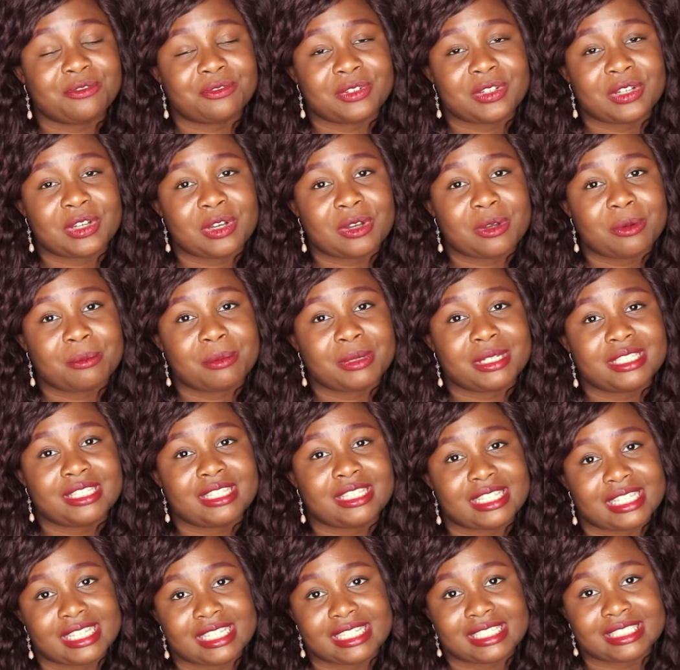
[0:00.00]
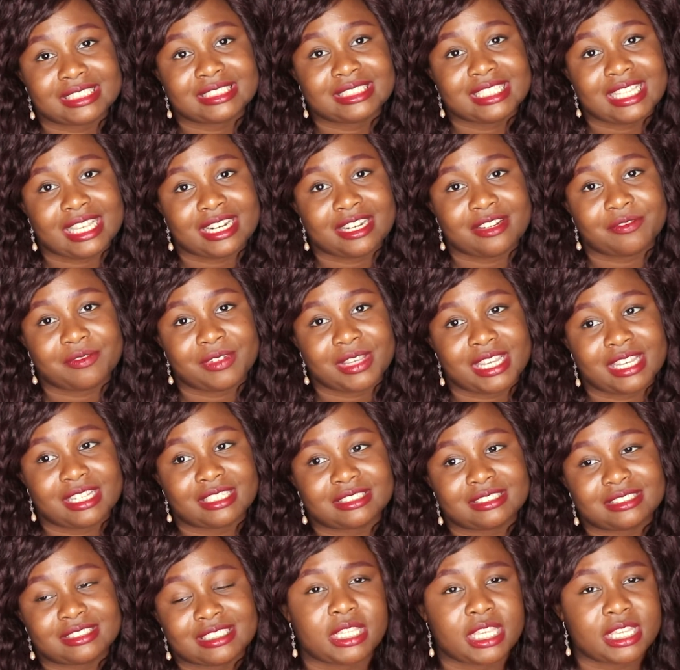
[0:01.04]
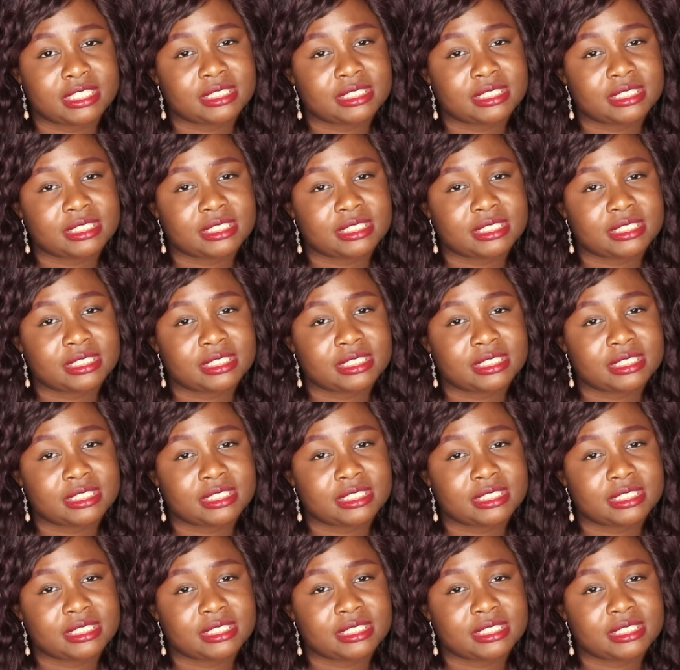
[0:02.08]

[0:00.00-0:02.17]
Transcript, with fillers: film things in advance.